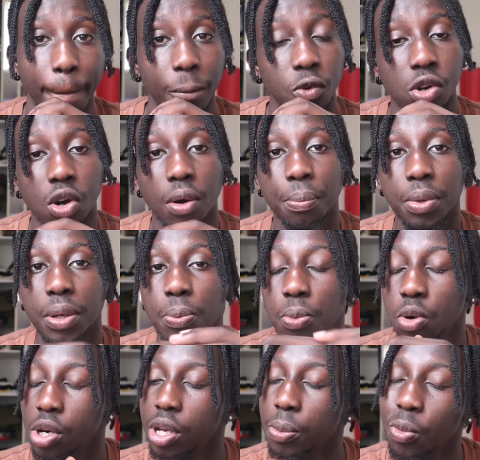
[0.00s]
We're gonna be
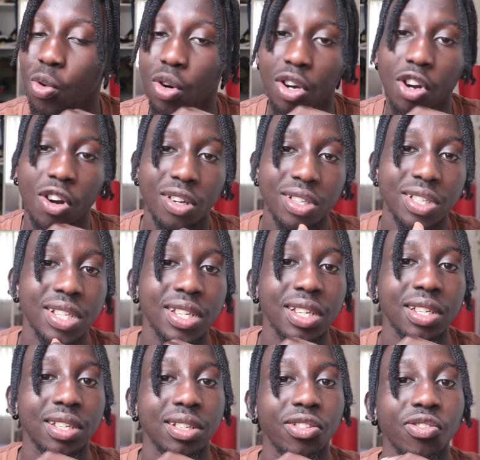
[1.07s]
putting more
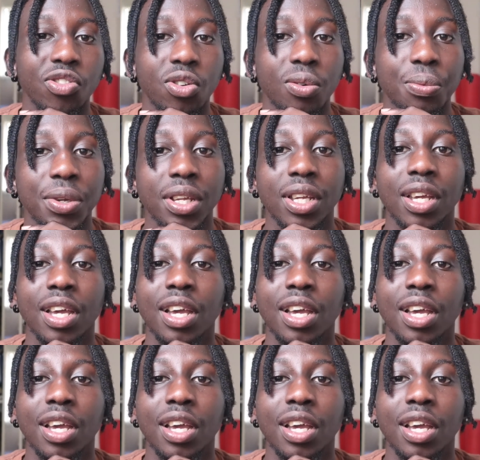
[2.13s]
content, you feel me?